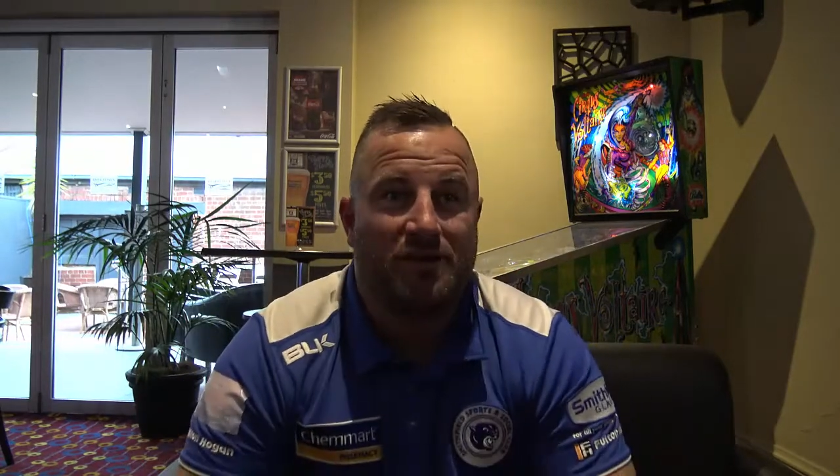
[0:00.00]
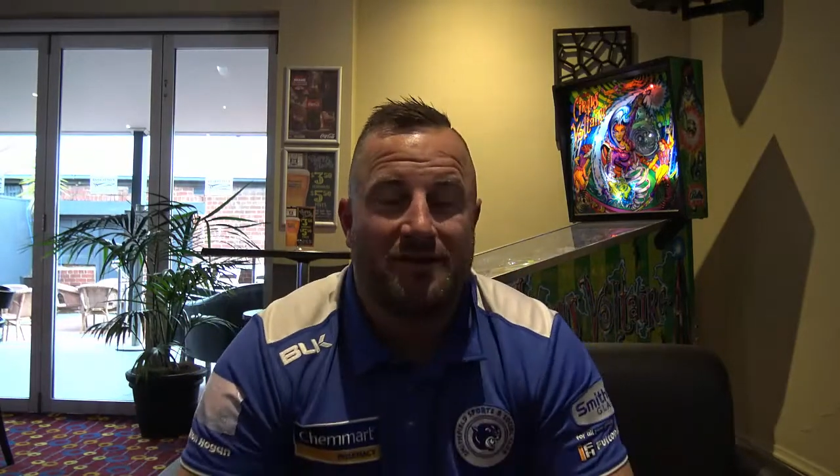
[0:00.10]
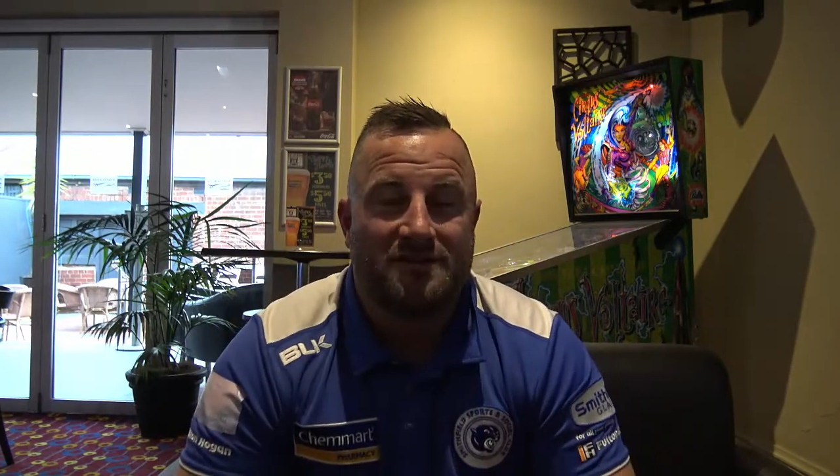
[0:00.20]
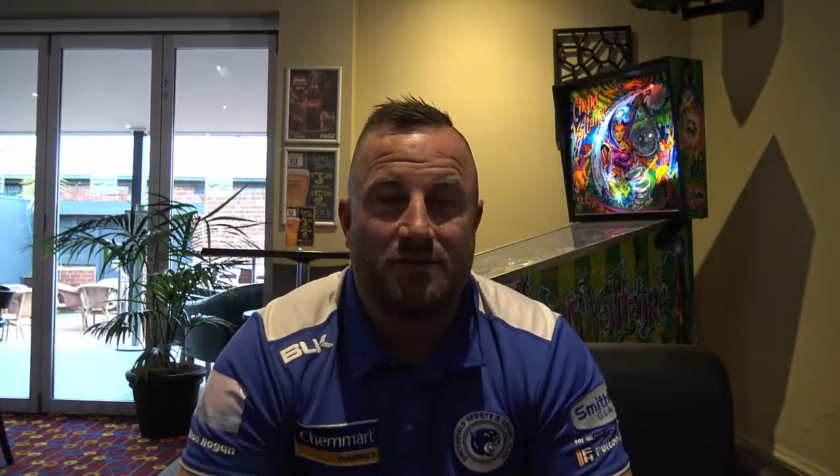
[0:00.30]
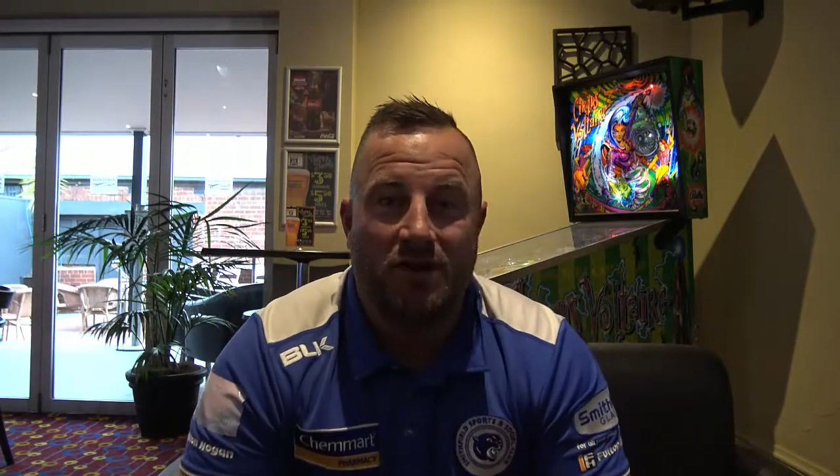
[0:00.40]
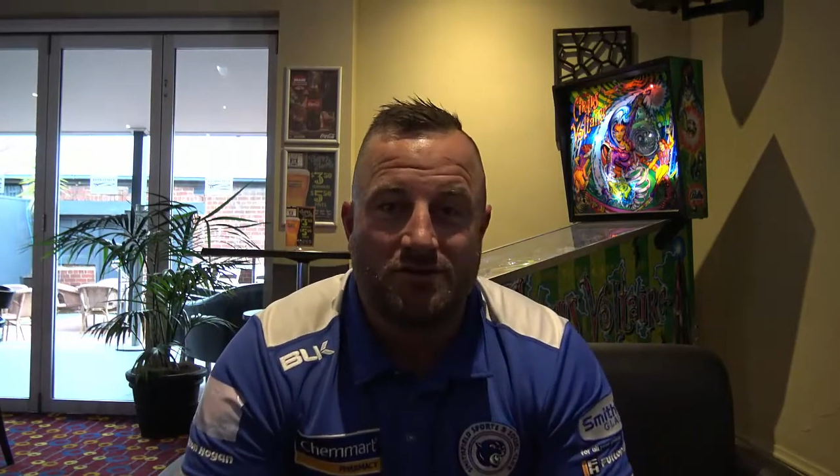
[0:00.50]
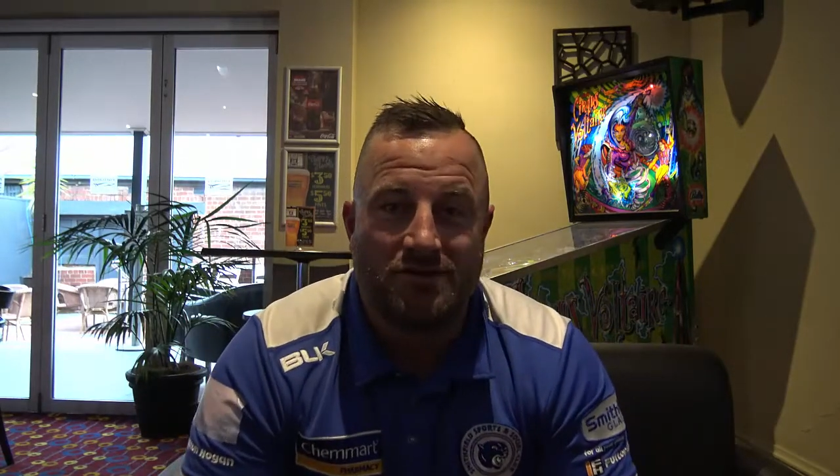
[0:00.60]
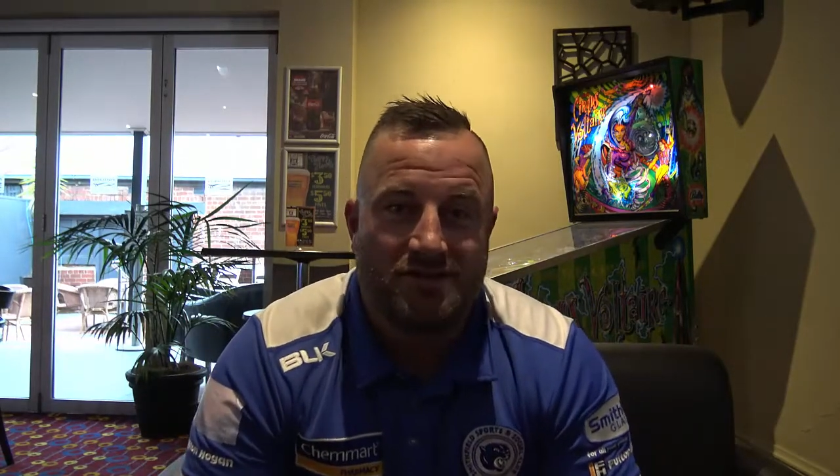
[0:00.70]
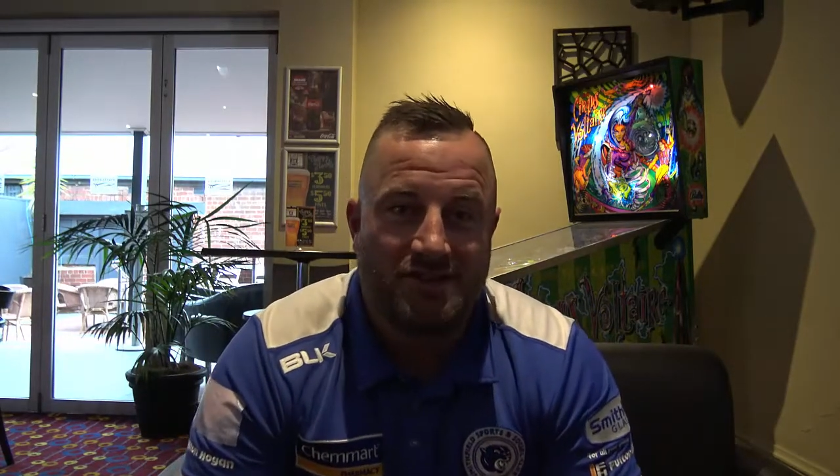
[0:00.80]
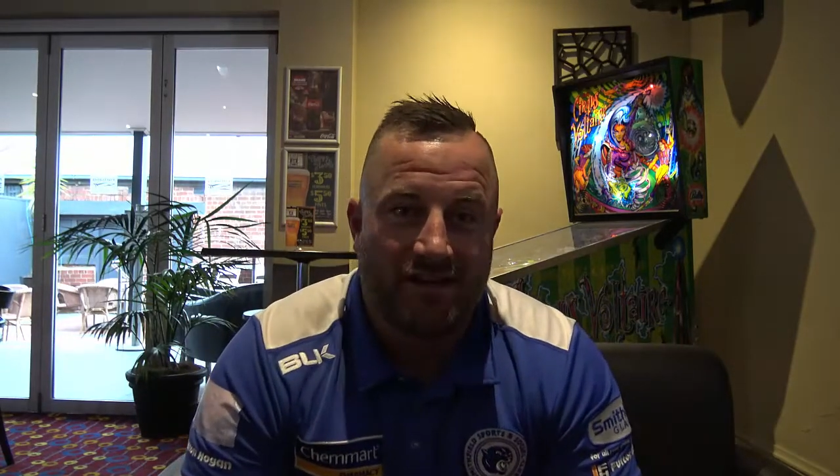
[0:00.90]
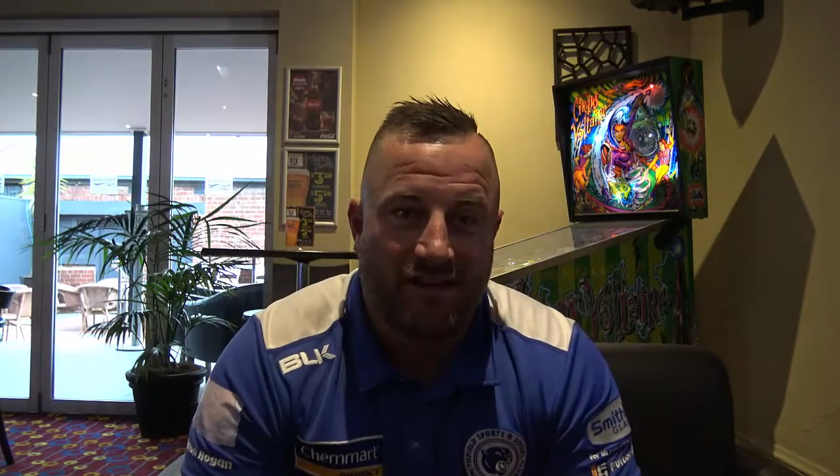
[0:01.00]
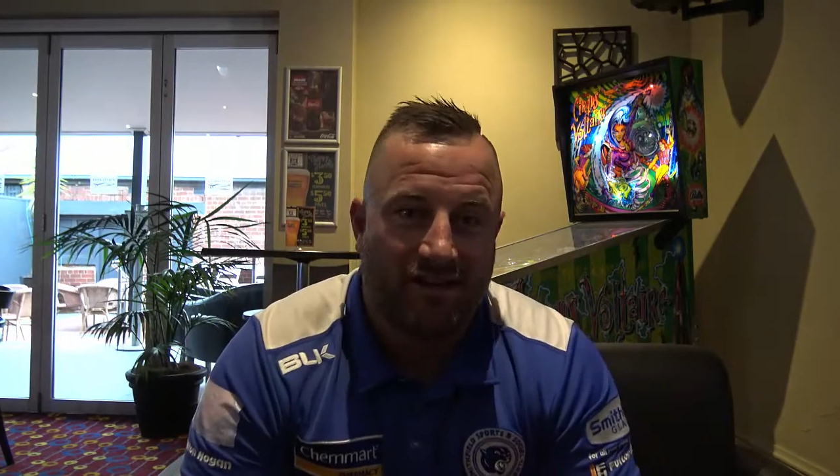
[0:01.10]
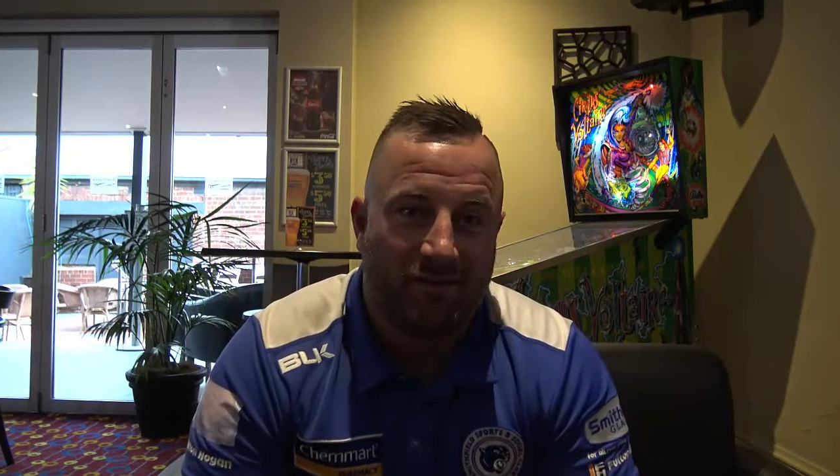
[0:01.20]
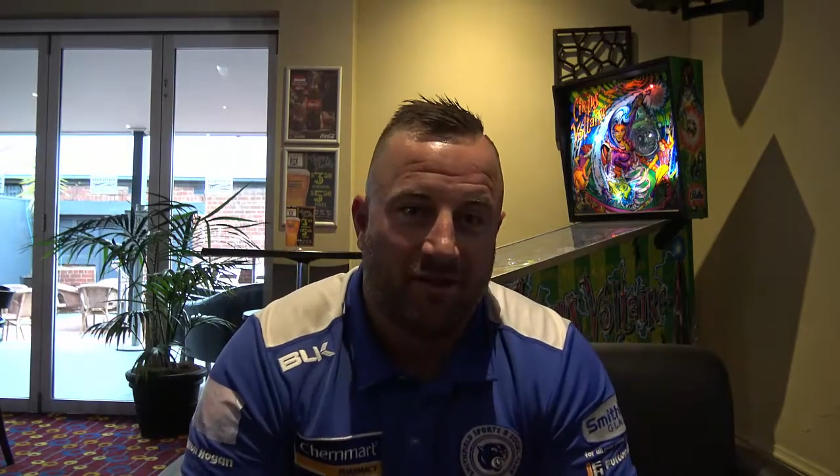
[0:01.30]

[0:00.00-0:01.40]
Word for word: pretty much my whole juniors out there.